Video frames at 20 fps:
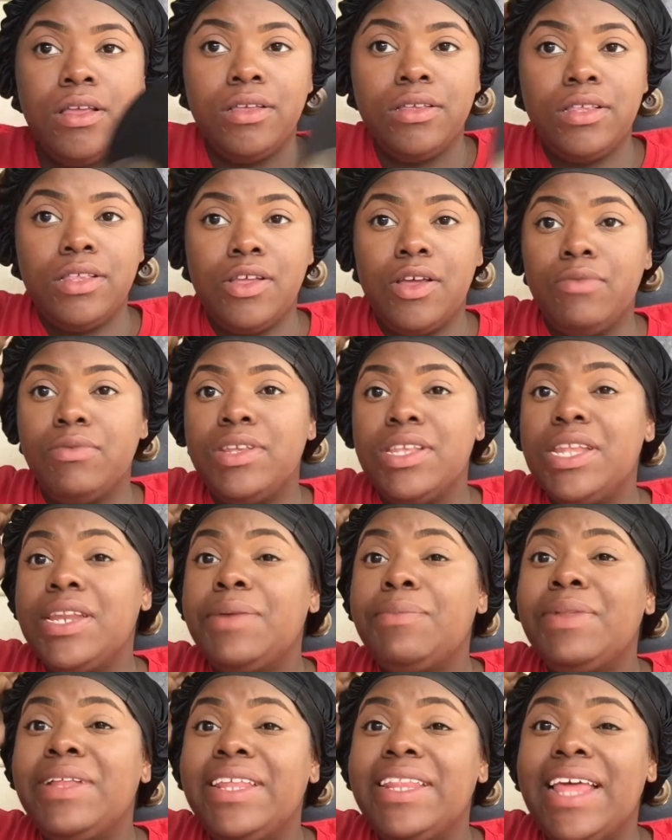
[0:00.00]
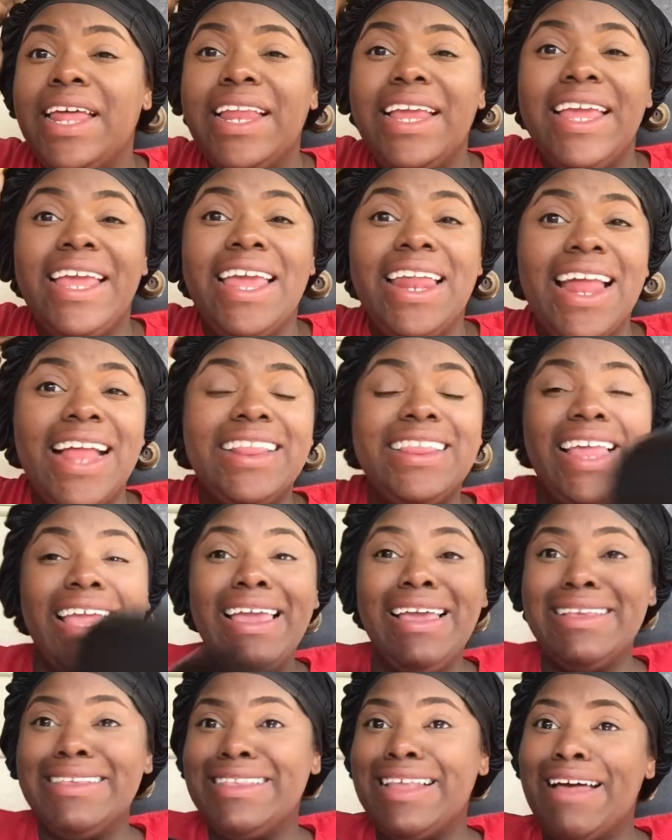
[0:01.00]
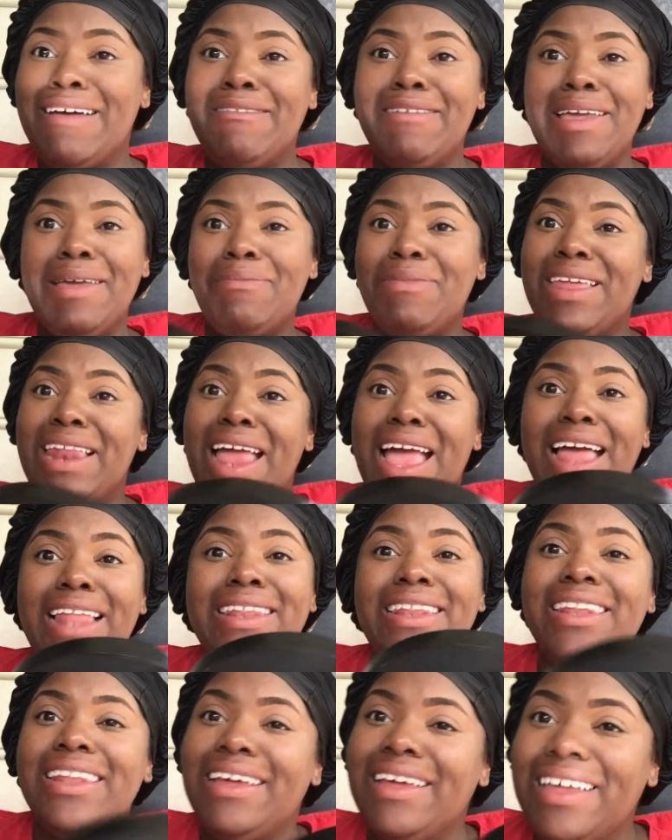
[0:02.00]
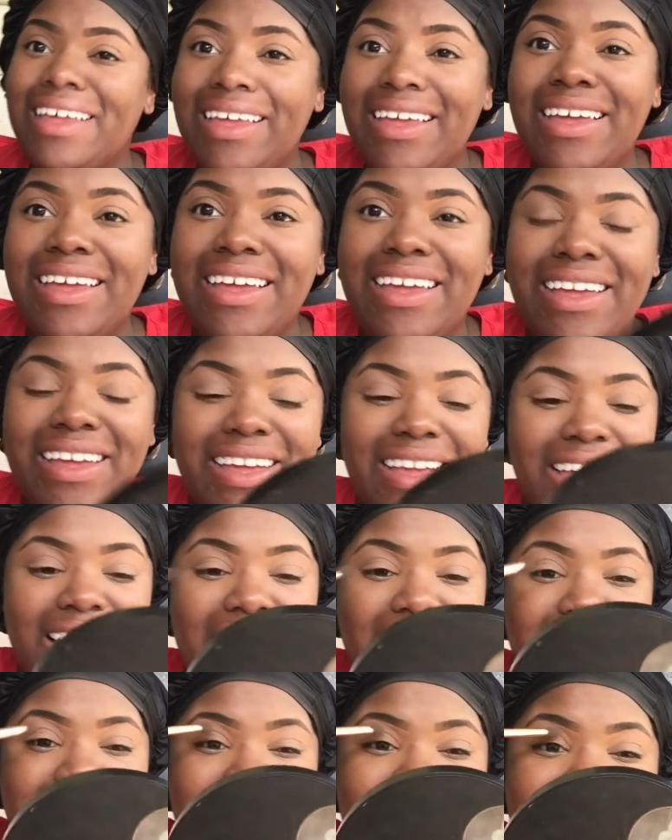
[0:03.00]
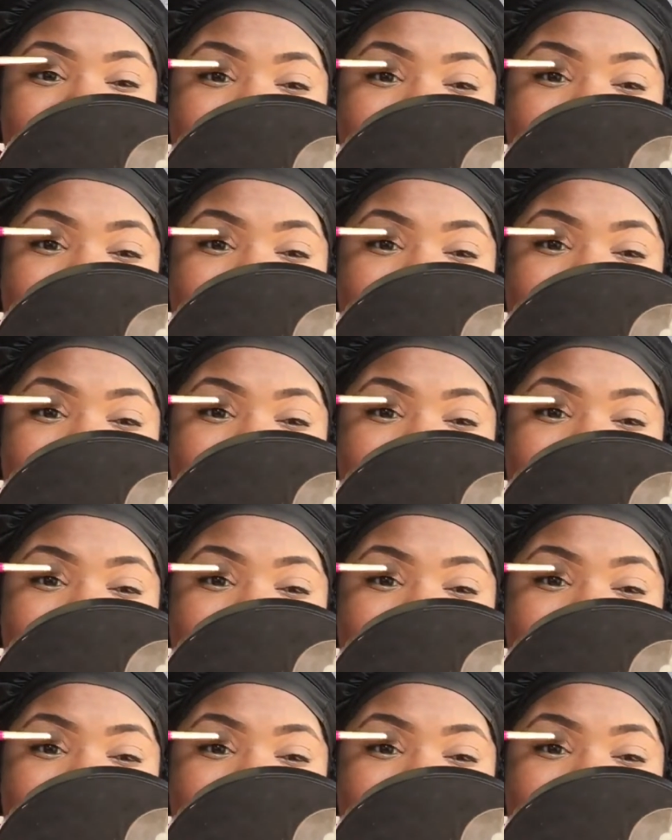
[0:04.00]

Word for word: So I'm just going to blend that in and I think it's going to give me that look. I think